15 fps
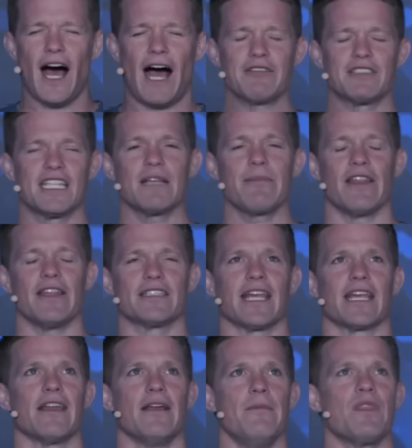I was thinking about this,
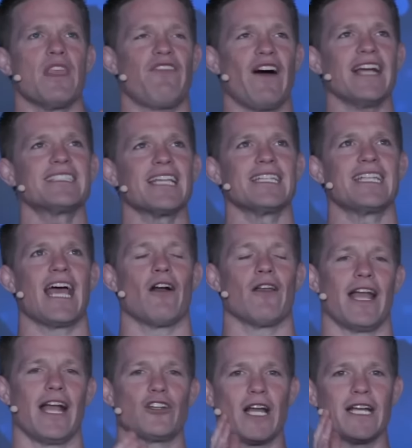like, if I sat down
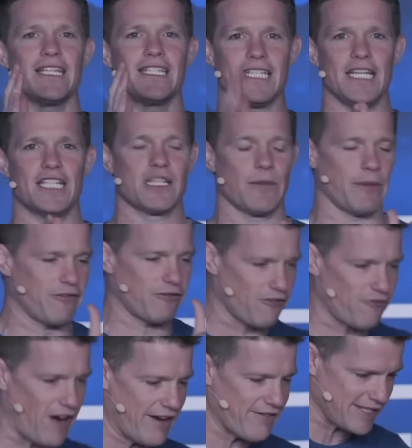and I tried to teach somebody for
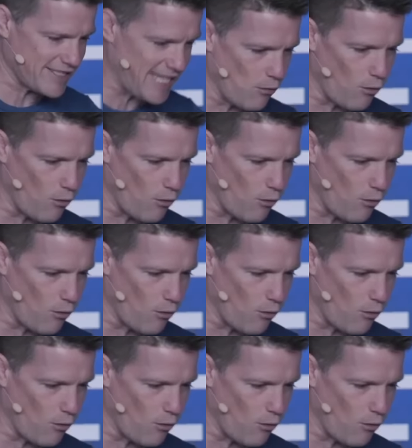5 days, day